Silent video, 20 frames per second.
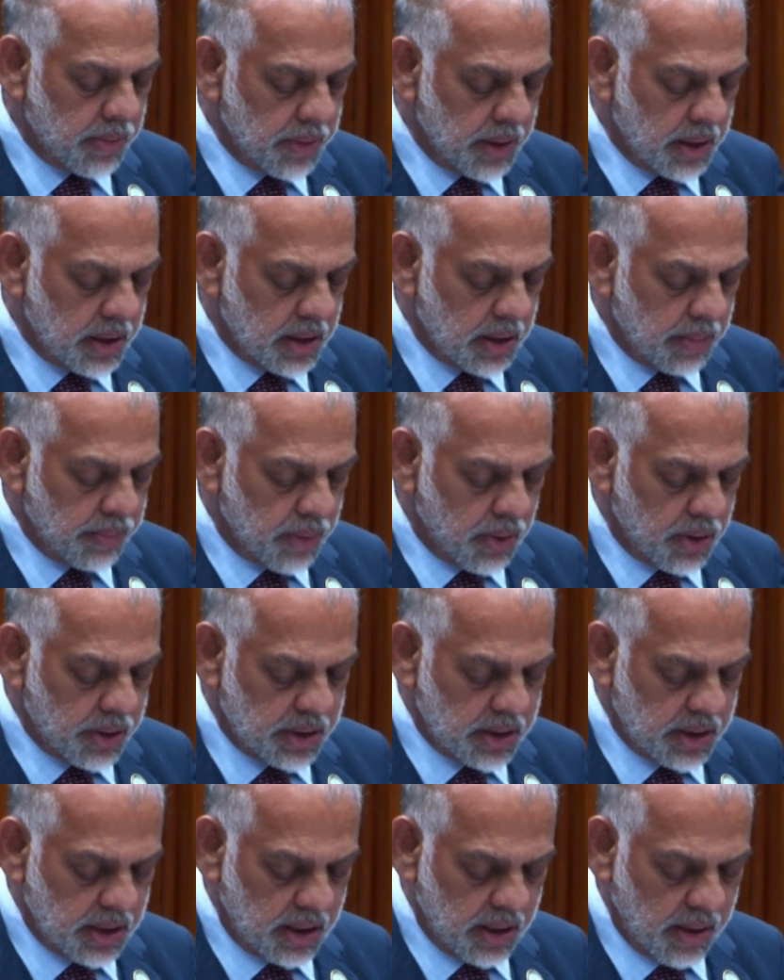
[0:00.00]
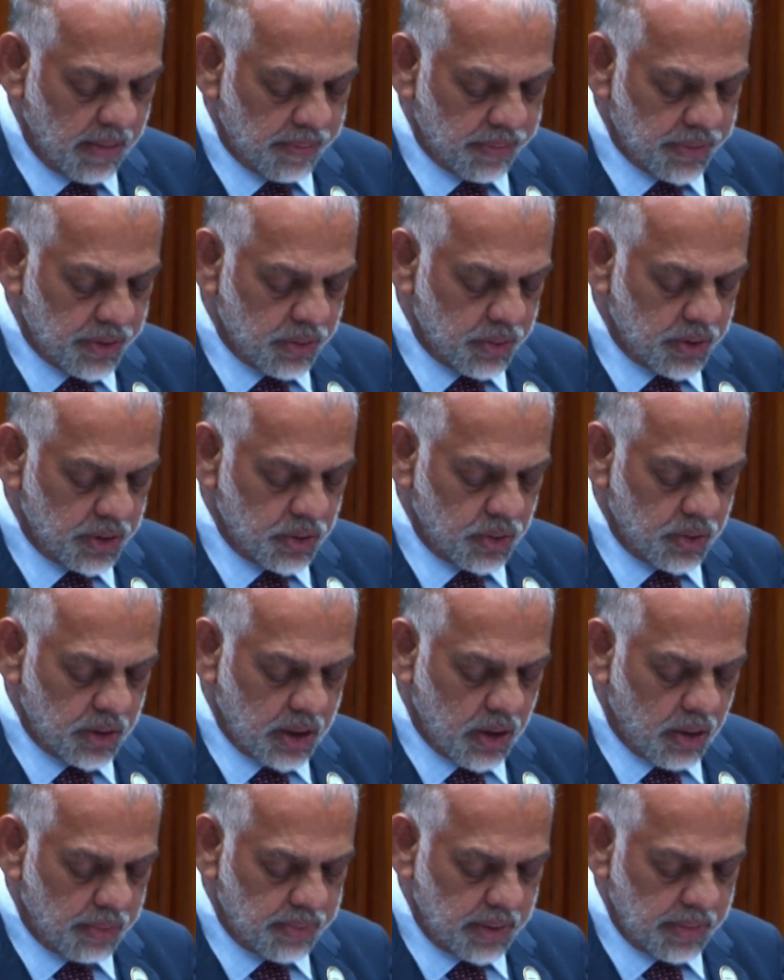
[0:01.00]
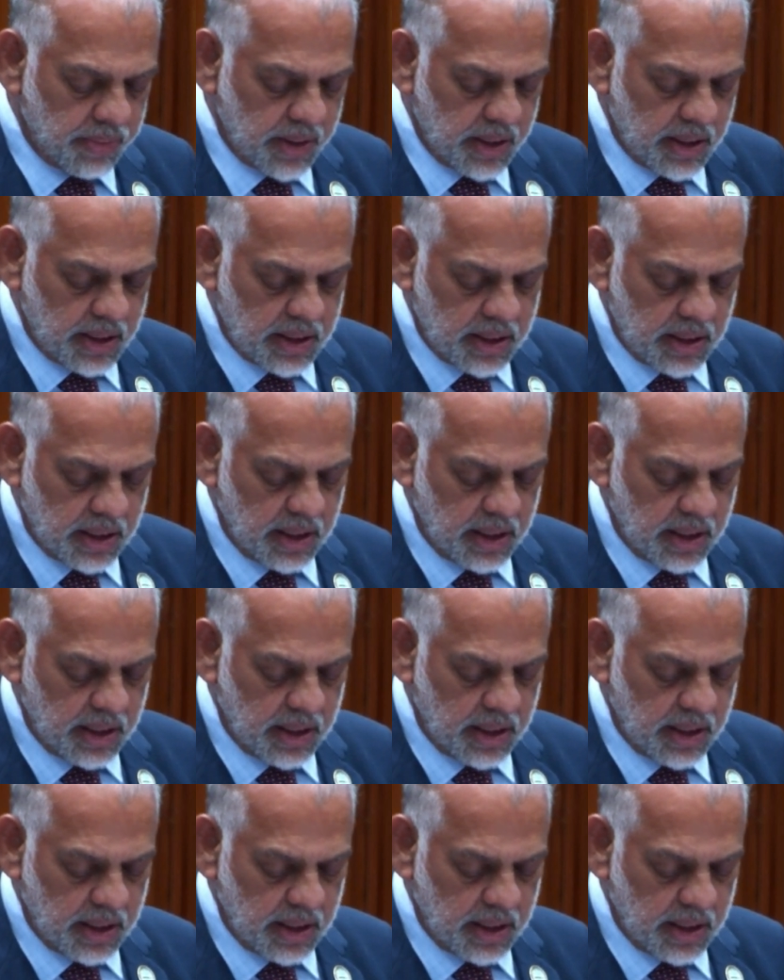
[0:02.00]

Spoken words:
mobility policy which would complement